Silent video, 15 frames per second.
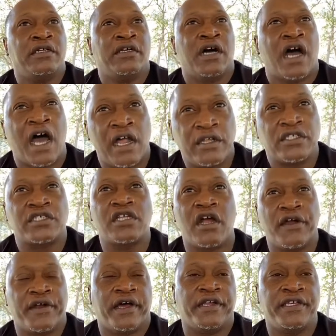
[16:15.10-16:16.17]
how to
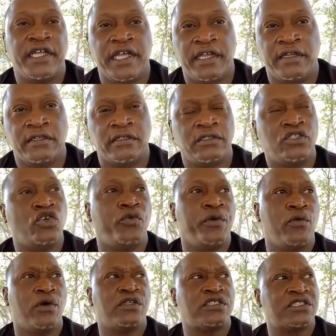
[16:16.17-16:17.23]
start our day. Do we
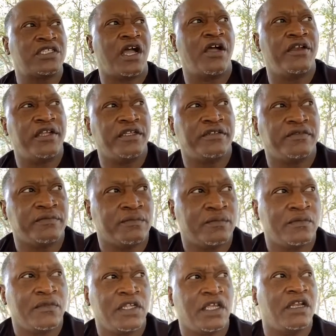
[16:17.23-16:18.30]
want to start it
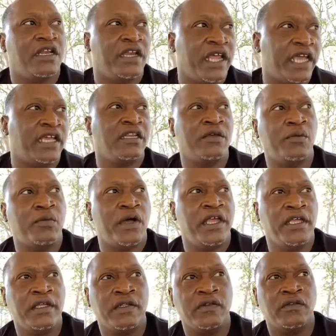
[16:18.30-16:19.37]
in a negative way?